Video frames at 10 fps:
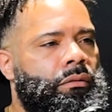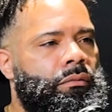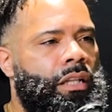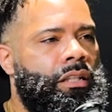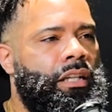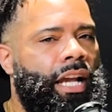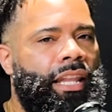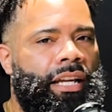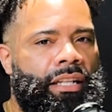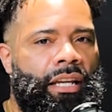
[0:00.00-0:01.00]
That's good. I
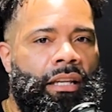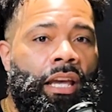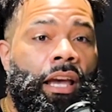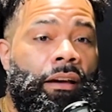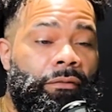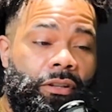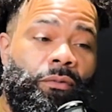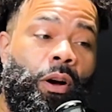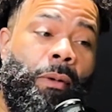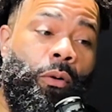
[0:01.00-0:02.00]
like that. First of
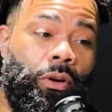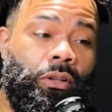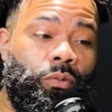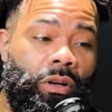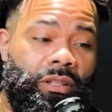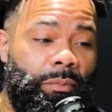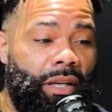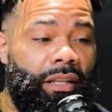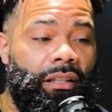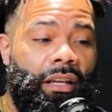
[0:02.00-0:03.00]
all, my wheels weren't
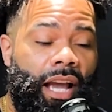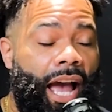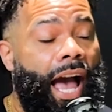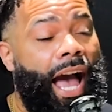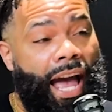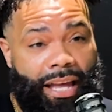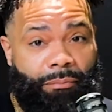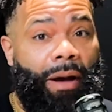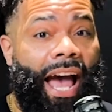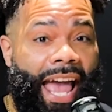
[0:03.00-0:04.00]
spinning.
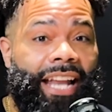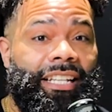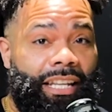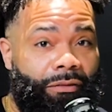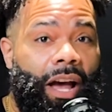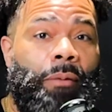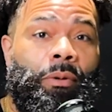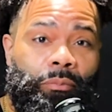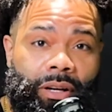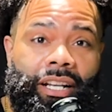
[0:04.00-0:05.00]
If I'm gonna
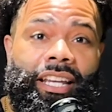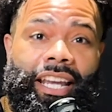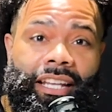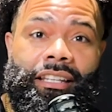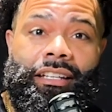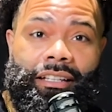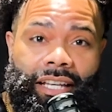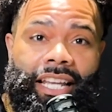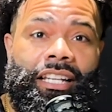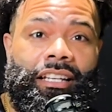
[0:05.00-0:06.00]
put it in
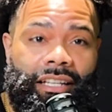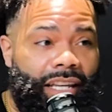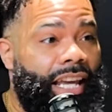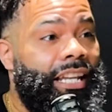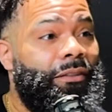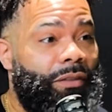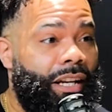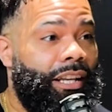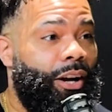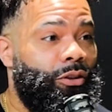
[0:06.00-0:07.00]
the
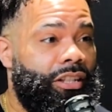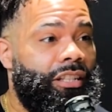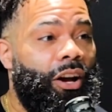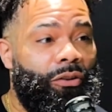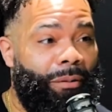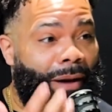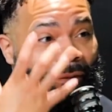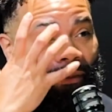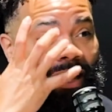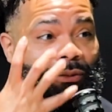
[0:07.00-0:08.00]
video to show that my
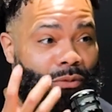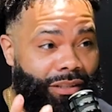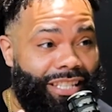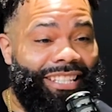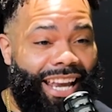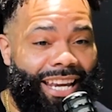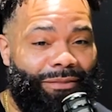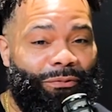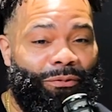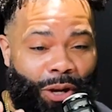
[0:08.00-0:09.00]
face was the
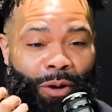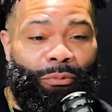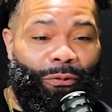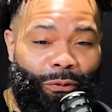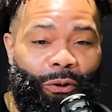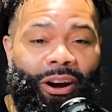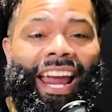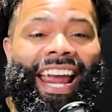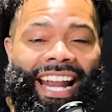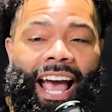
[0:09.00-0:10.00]
same before
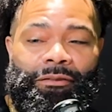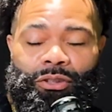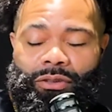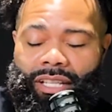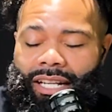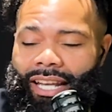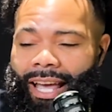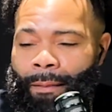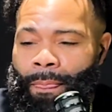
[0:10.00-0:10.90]
and after you said that.